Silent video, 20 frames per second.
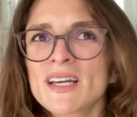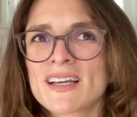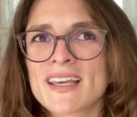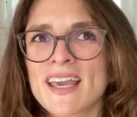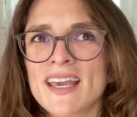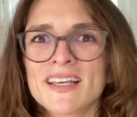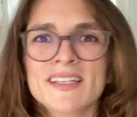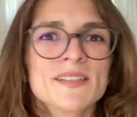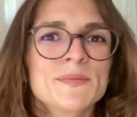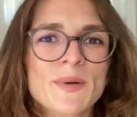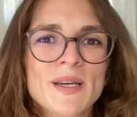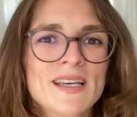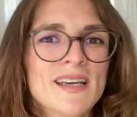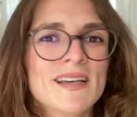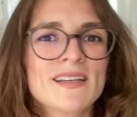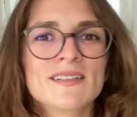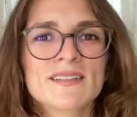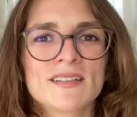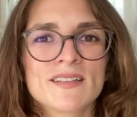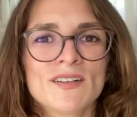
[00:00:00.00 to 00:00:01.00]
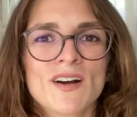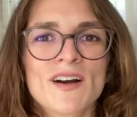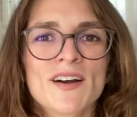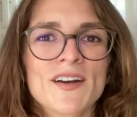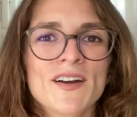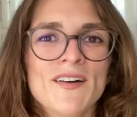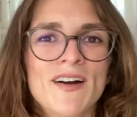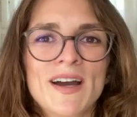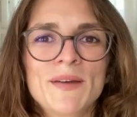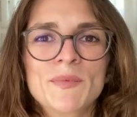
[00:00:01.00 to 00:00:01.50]
a case-by-case
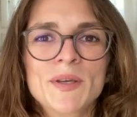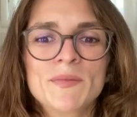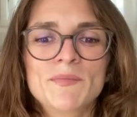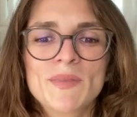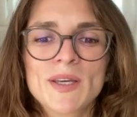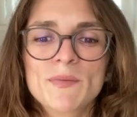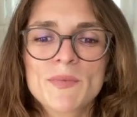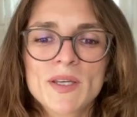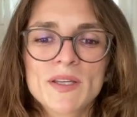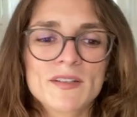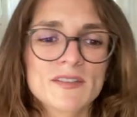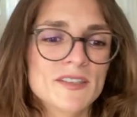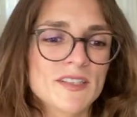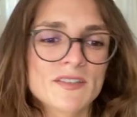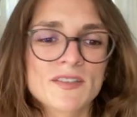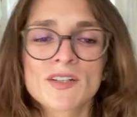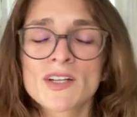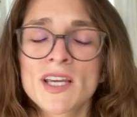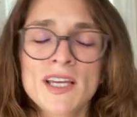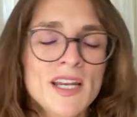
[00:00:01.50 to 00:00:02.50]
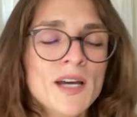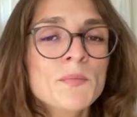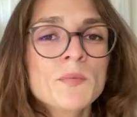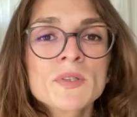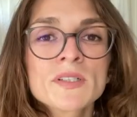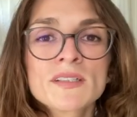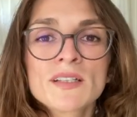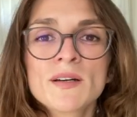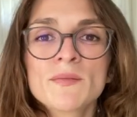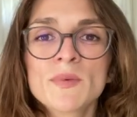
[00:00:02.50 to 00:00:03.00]
scenario. I mean, maybe you're just hooking up
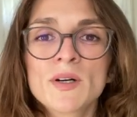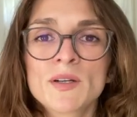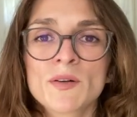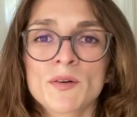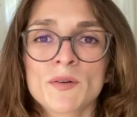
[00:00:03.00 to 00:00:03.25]
with someone,